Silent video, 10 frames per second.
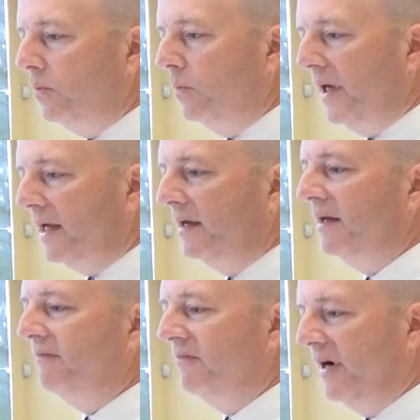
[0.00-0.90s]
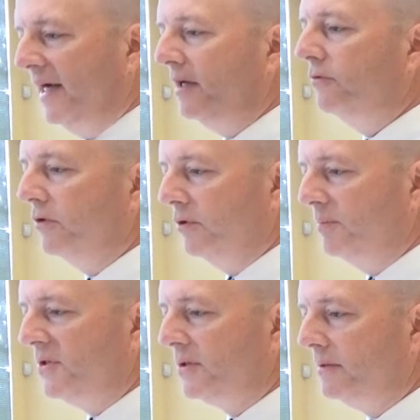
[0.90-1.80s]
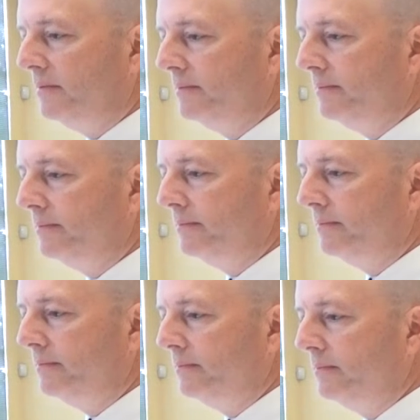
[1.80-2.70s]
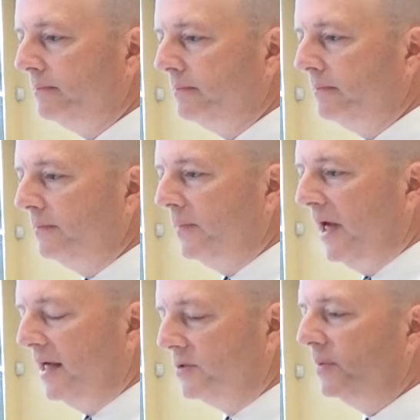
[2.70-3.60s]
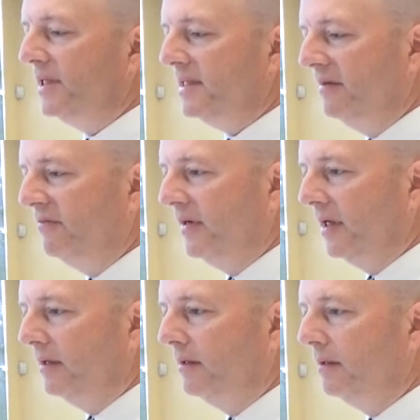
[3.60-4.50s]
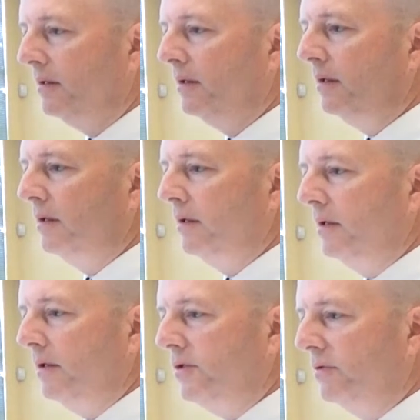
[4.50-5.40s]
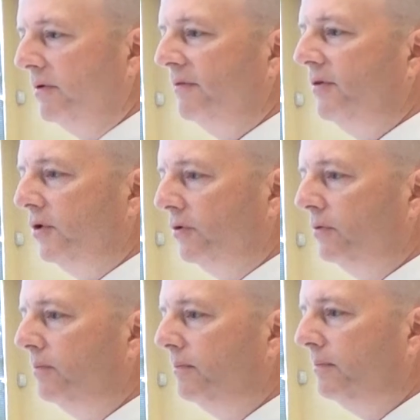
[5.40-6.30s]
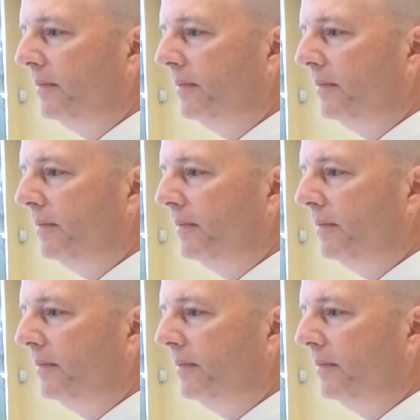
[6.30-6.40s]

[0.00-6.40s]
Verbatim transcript: we can invite groups as we see fit to review